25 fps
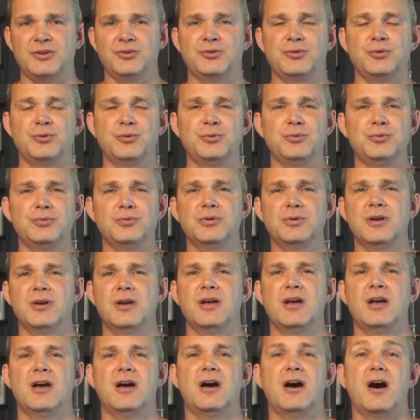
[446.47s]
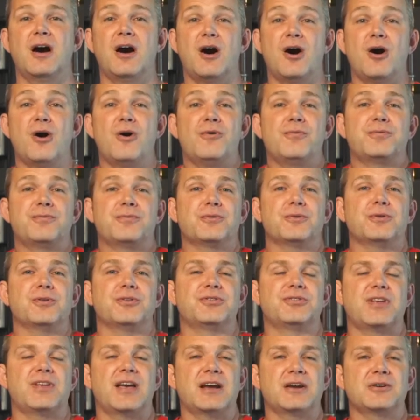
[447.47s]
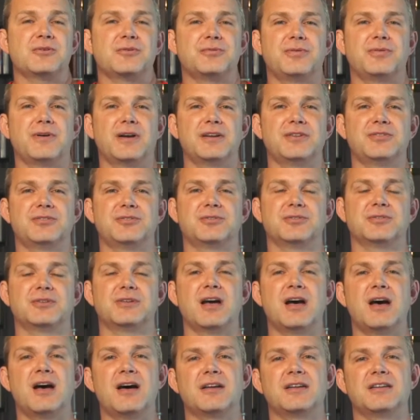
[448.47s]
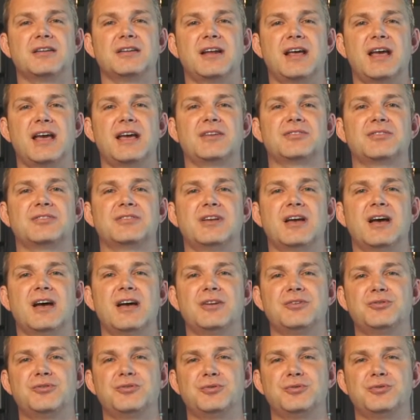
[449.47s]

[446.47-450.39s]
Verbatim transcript: to offer a sacrifice to God and ask God